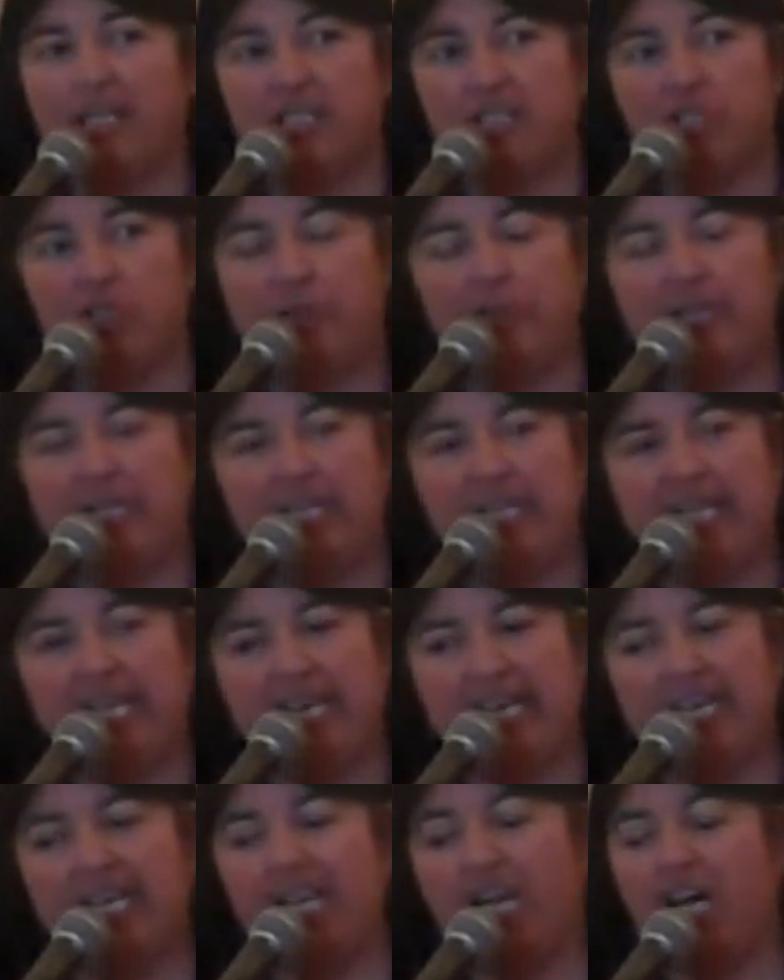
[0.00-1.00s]
assuming
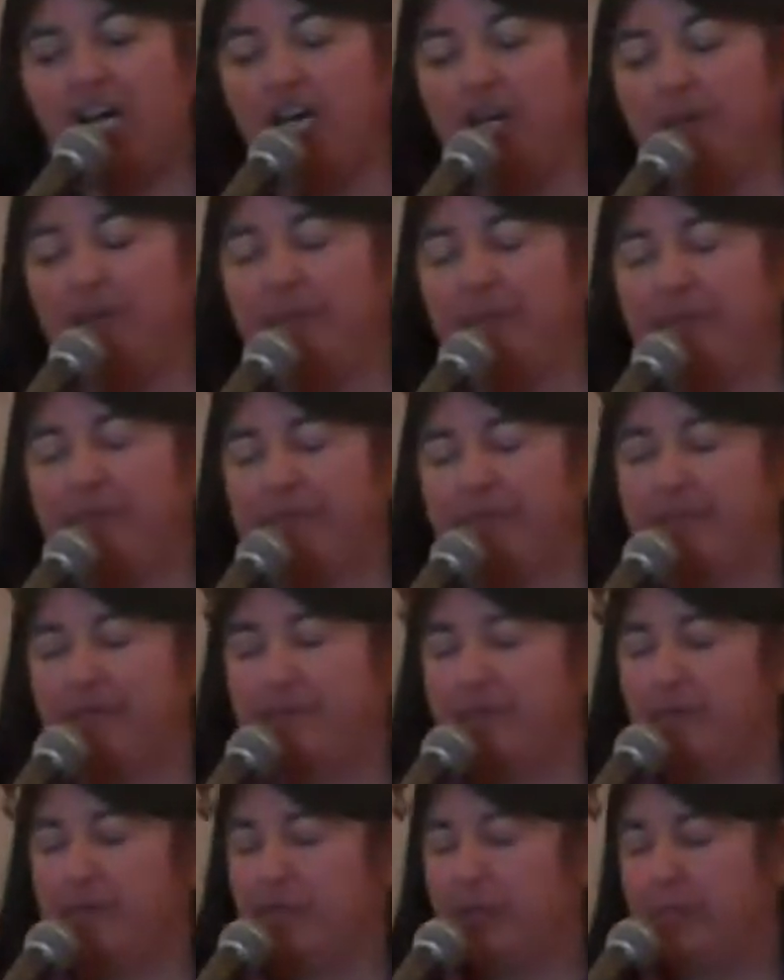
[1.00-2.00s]
that
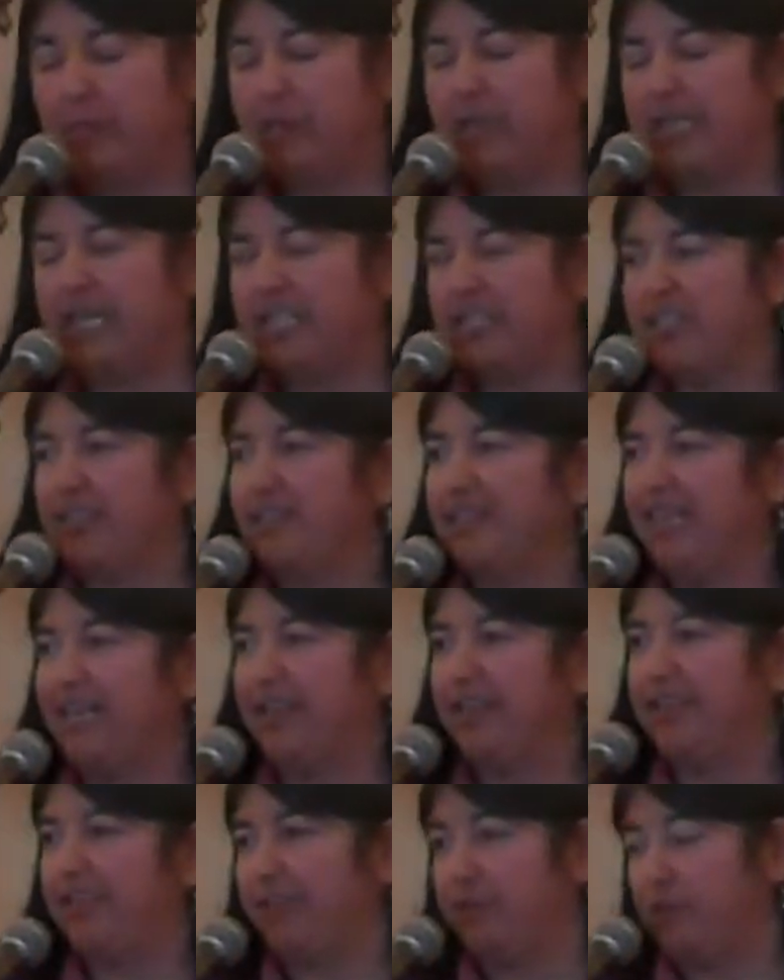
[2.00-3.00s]
national
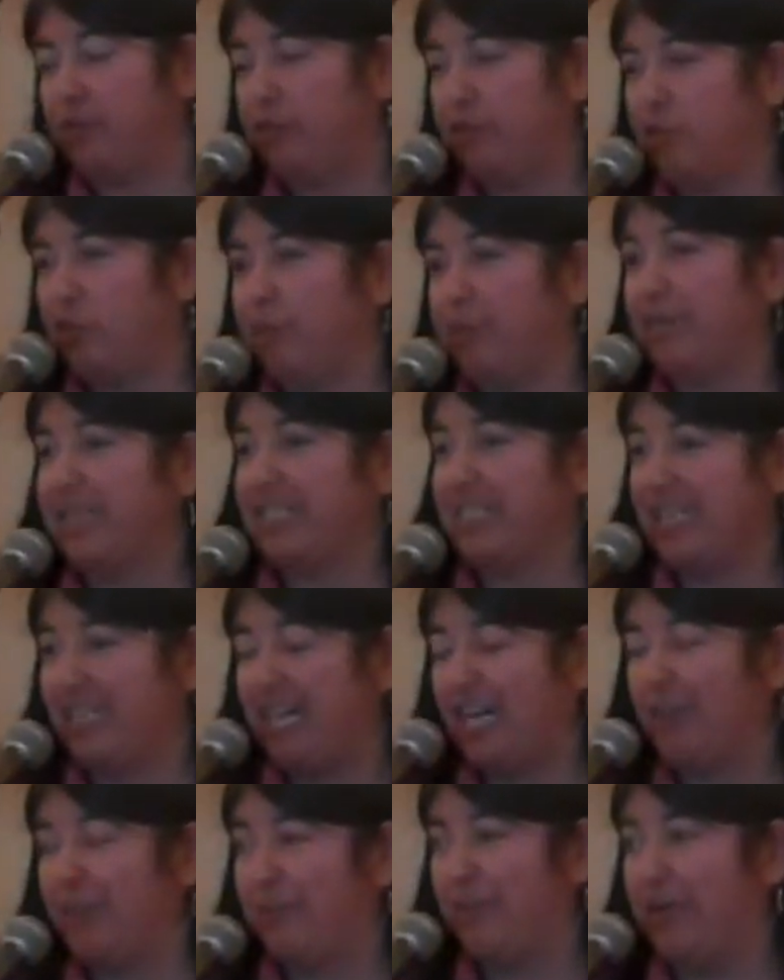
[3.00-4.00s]
health reform has
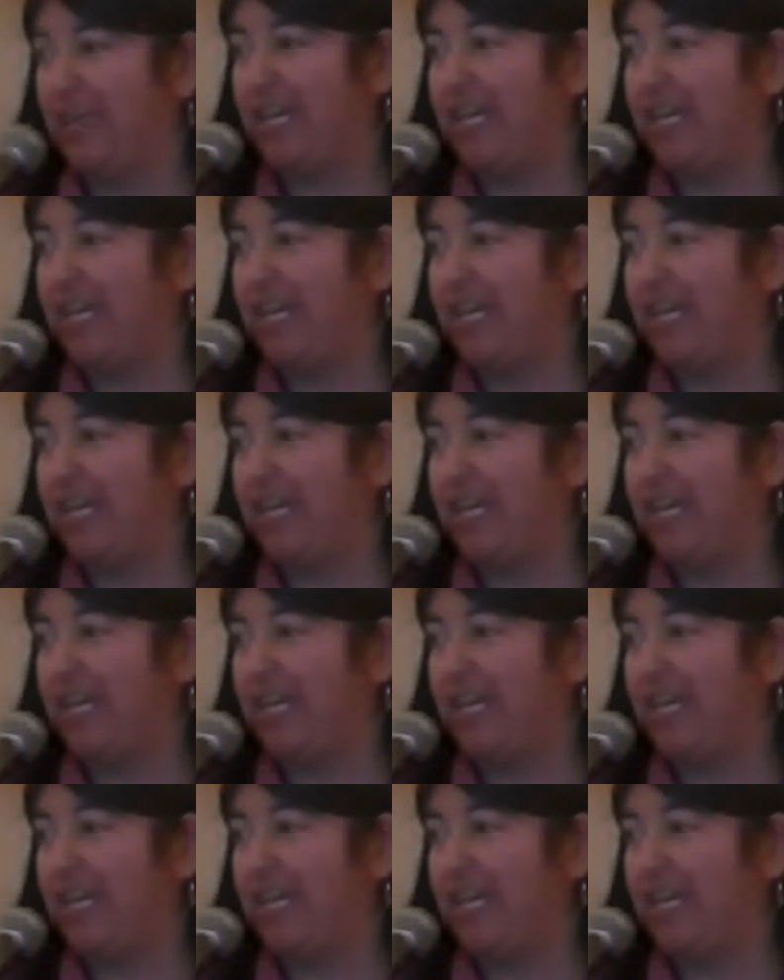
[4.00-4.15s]
not